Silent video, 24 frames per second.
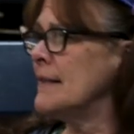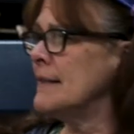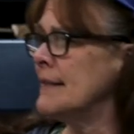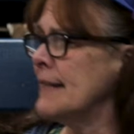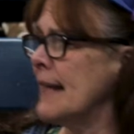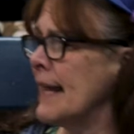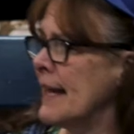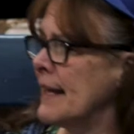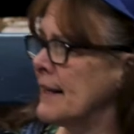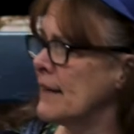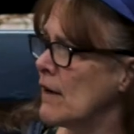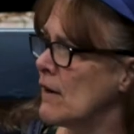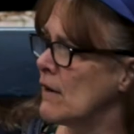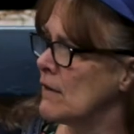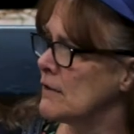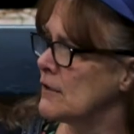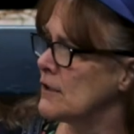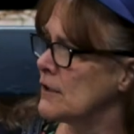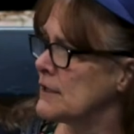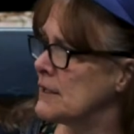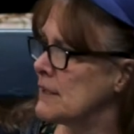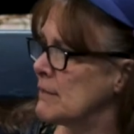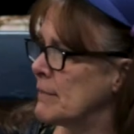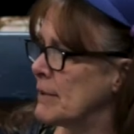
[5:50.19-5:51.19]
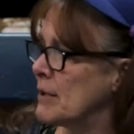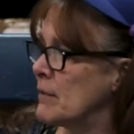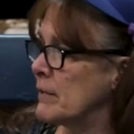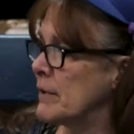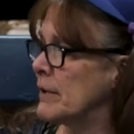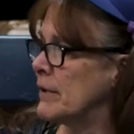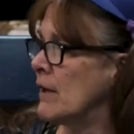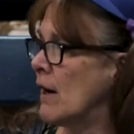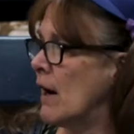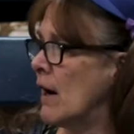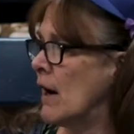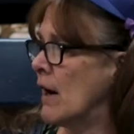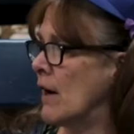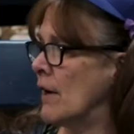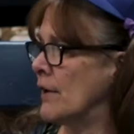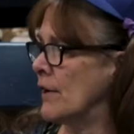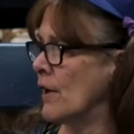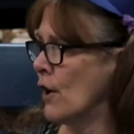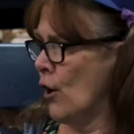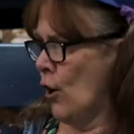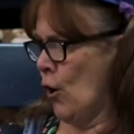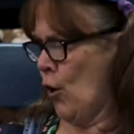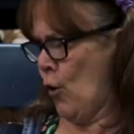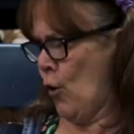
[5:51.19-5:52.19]
Dad all looked at me real
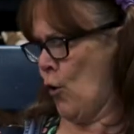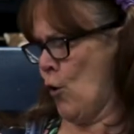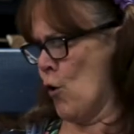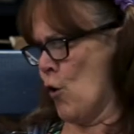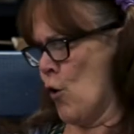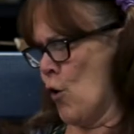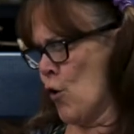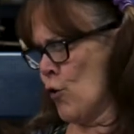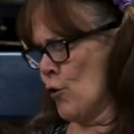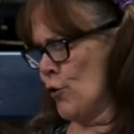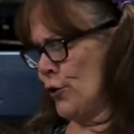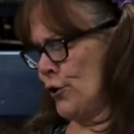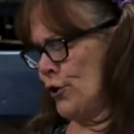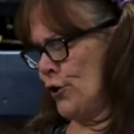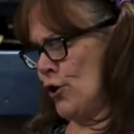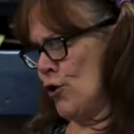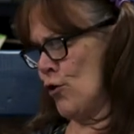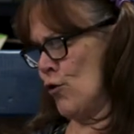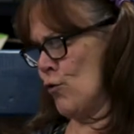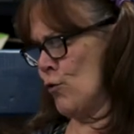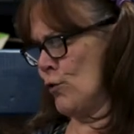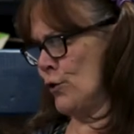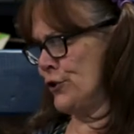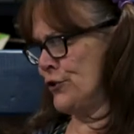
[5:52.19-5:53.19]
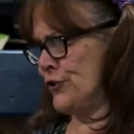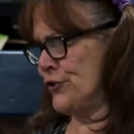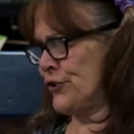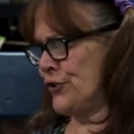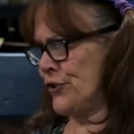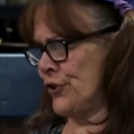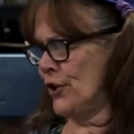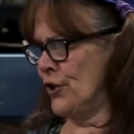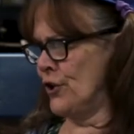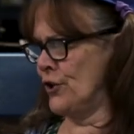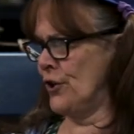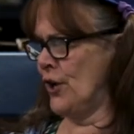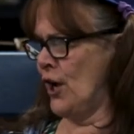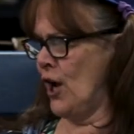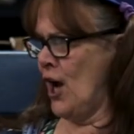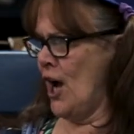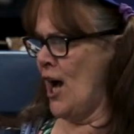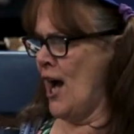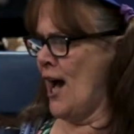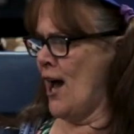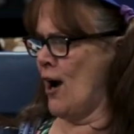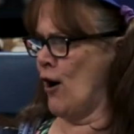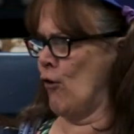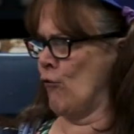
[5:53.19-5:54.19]
hard. Oreo, he said,
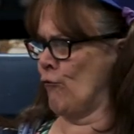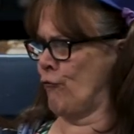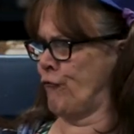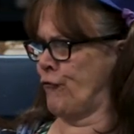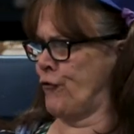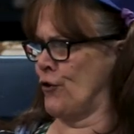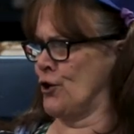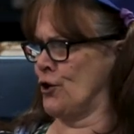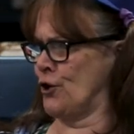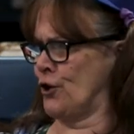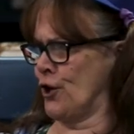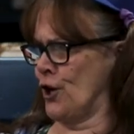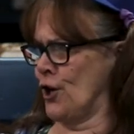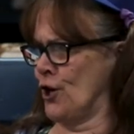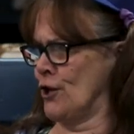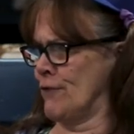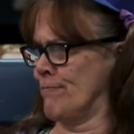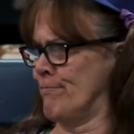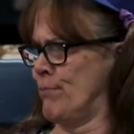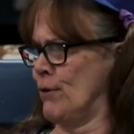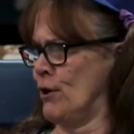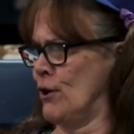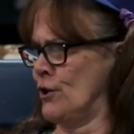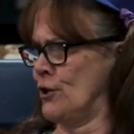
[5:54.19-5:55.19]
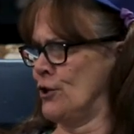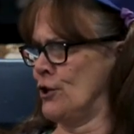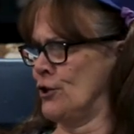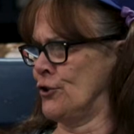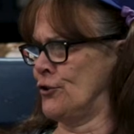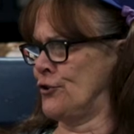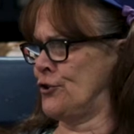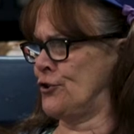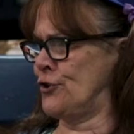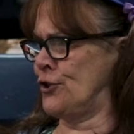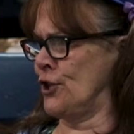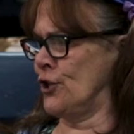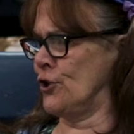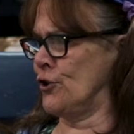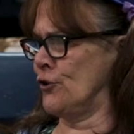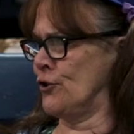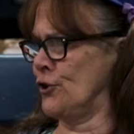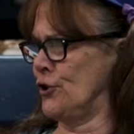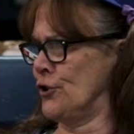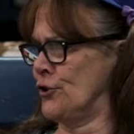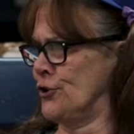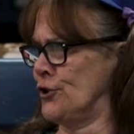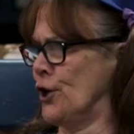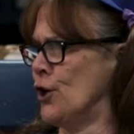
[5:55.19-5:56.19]
I don't think anybody would steal
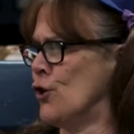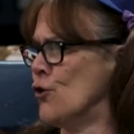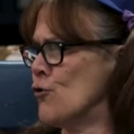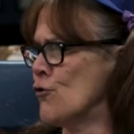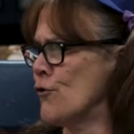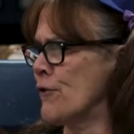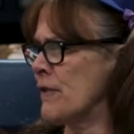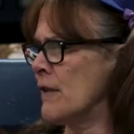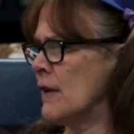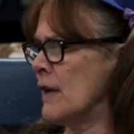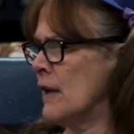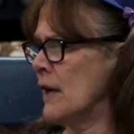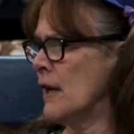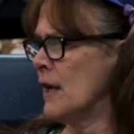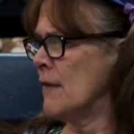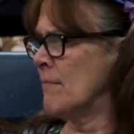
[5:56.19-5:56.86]
your tooth.